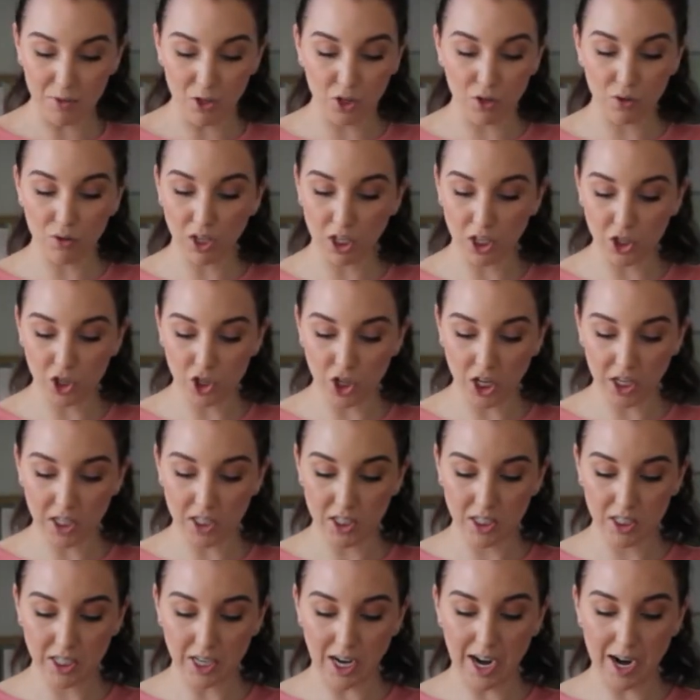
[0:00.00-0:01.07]
You can
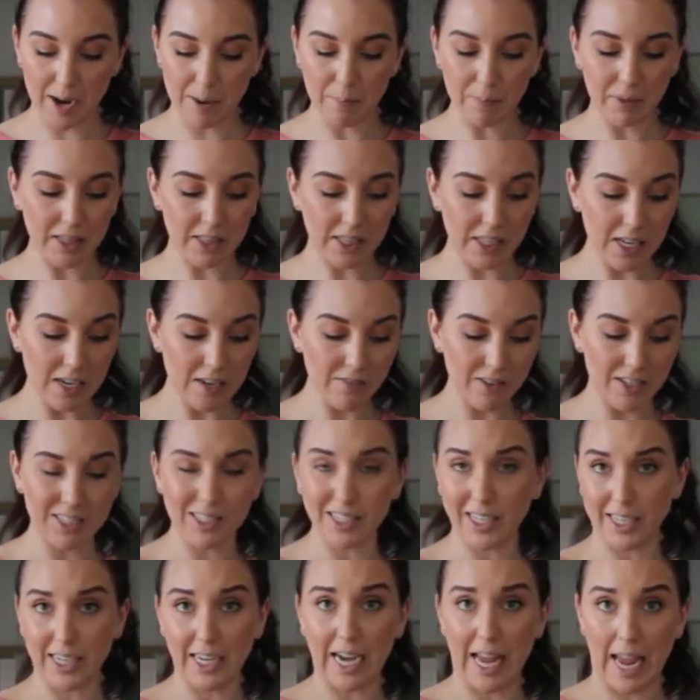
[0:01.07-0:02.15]
just, I believe it's
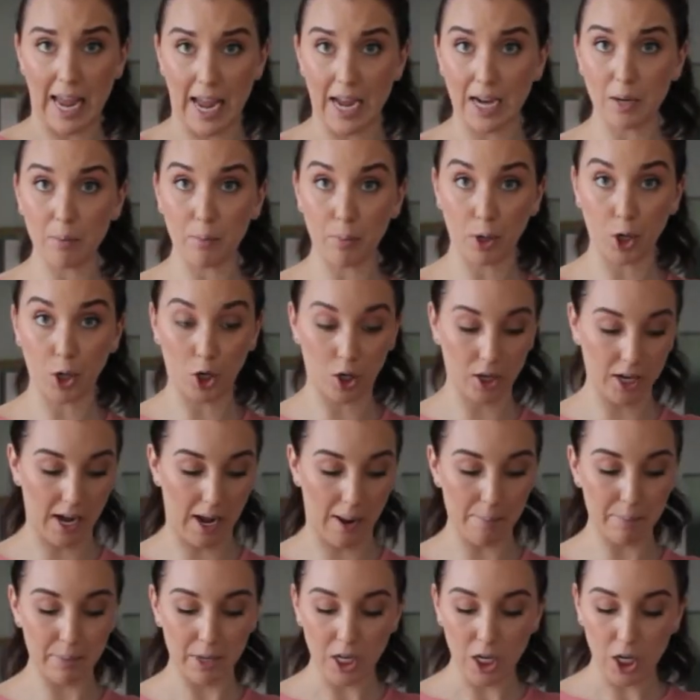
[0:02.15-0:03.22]
like an egg per
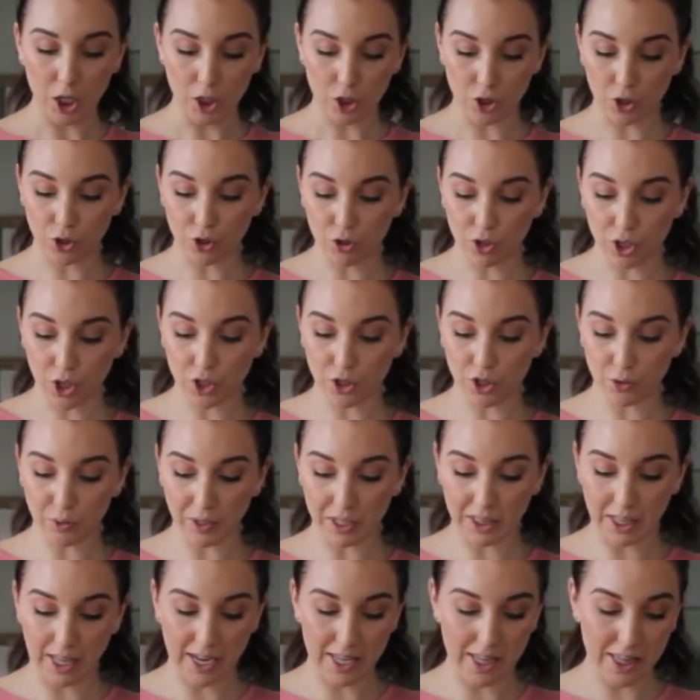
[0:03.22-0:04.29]
cup. So you can do it
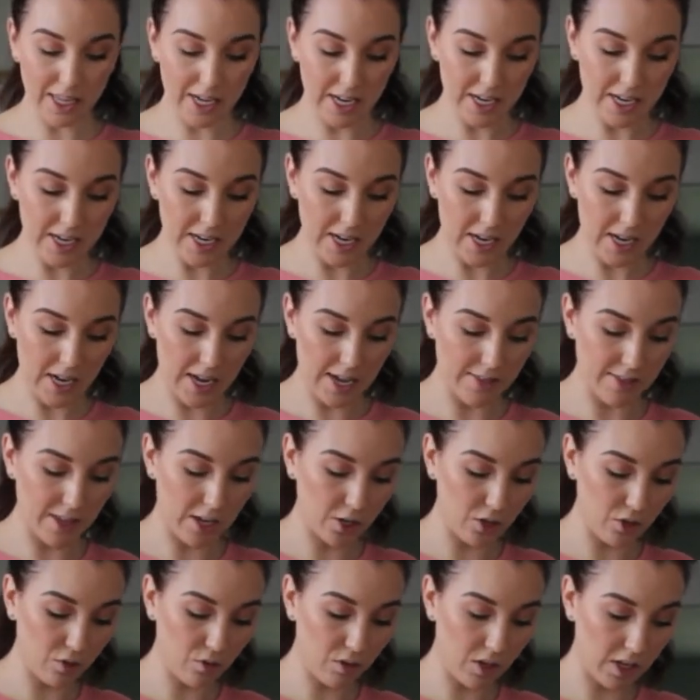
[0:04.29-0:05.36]
like that, and then
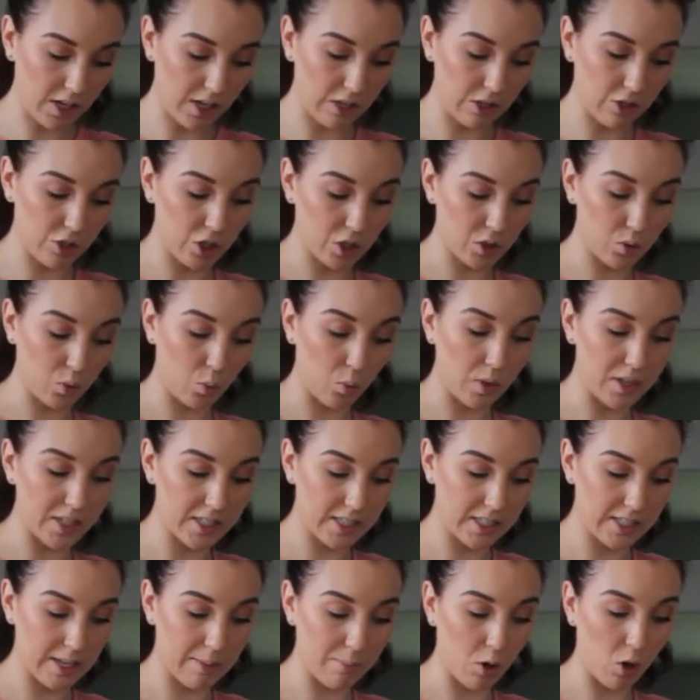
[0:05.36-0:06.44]
you can just
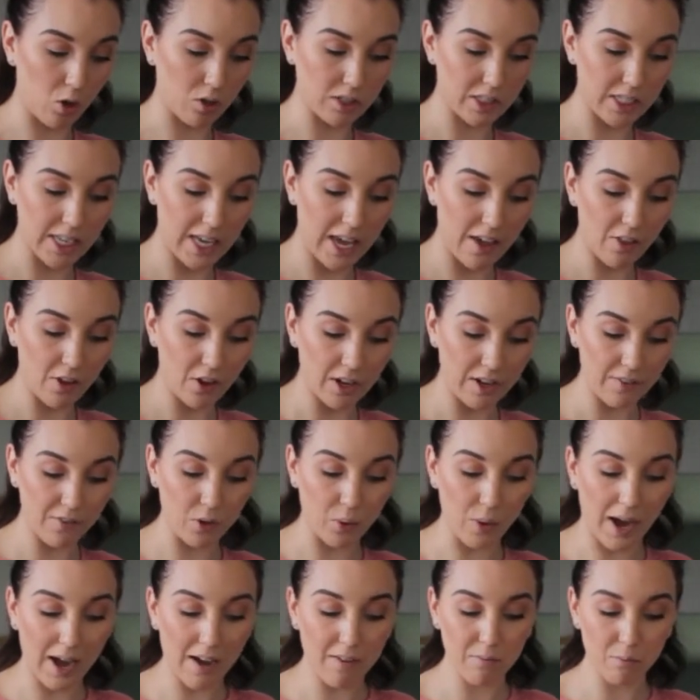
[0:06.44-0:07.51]
whisk them all together. If you
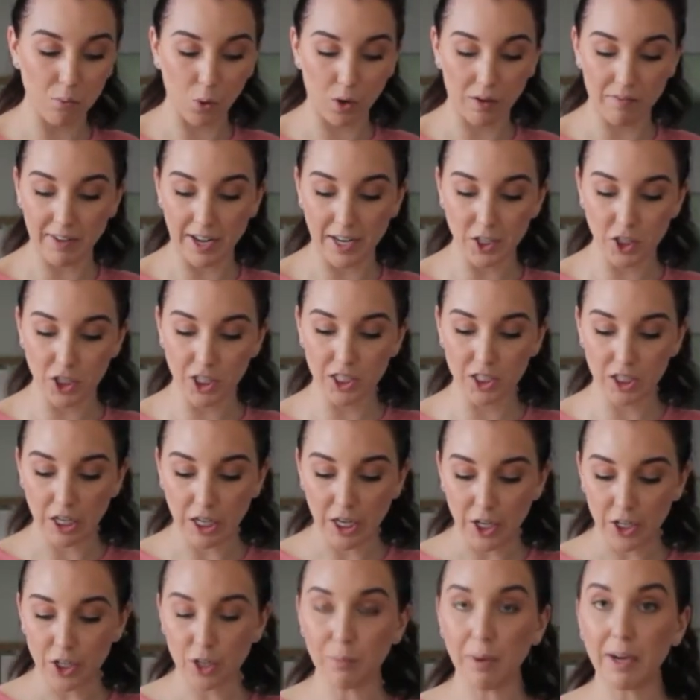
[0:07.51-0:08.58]
have more veggies,
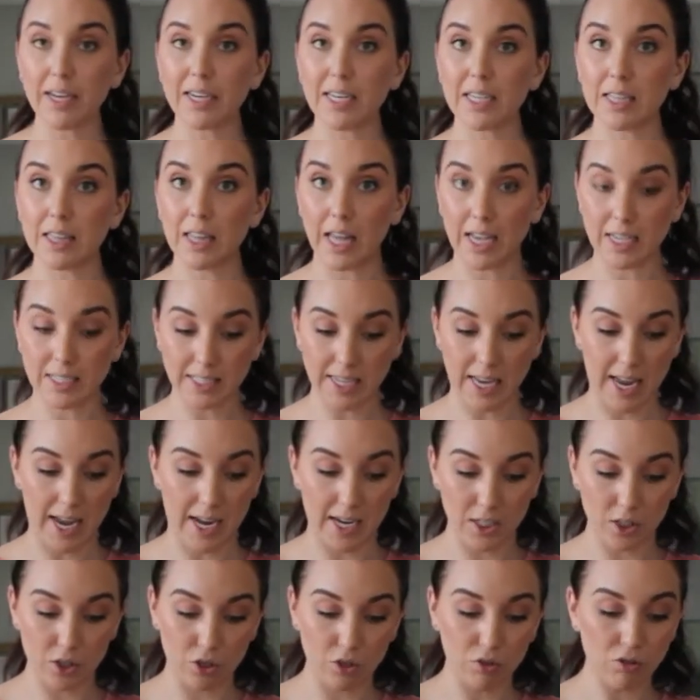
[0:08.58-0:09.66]
you might need less
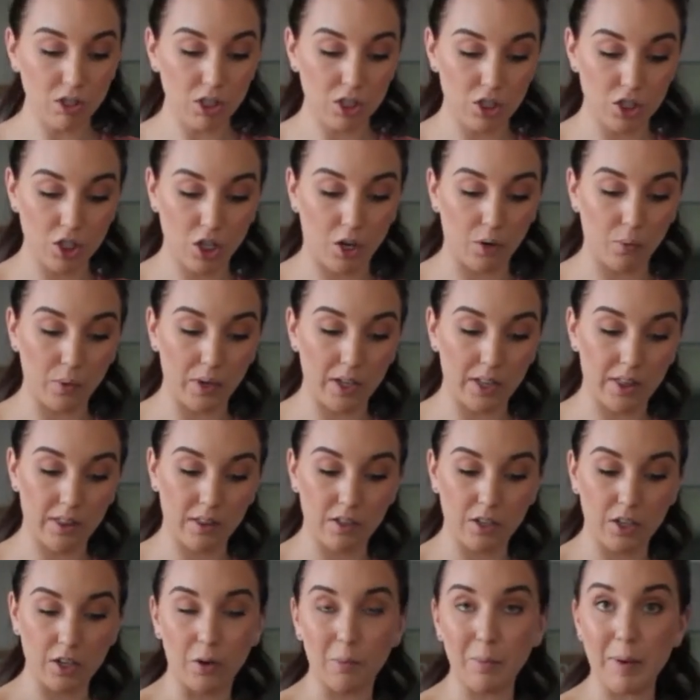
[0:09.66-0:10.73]
eggs. So you can start with,
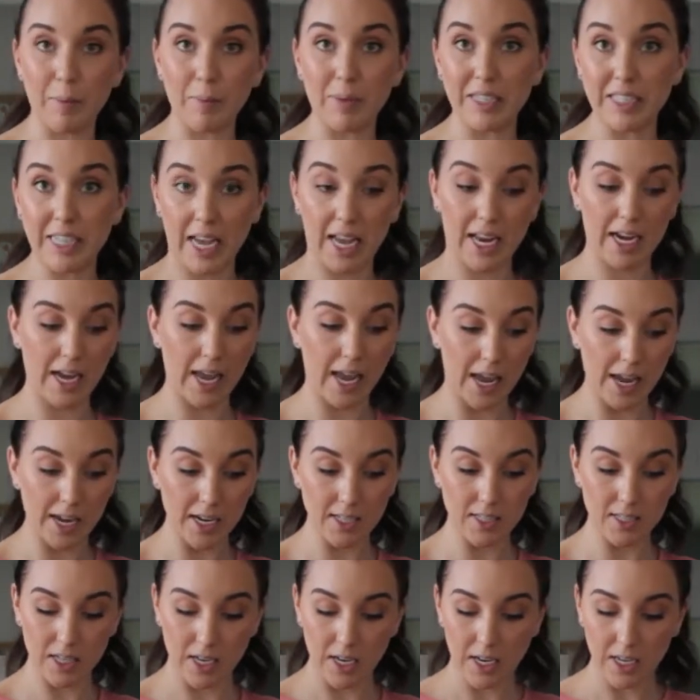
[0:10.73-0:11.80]
maybe 10
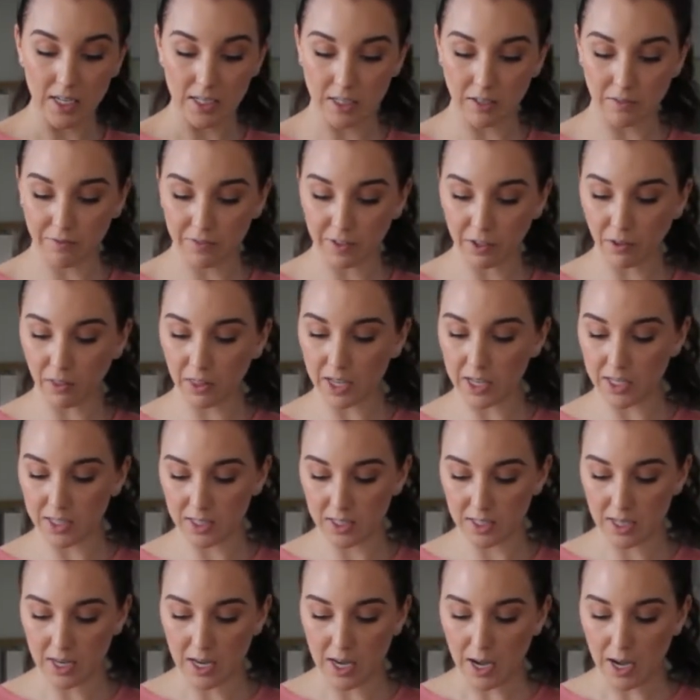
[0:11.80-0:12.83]
eggs to fill this.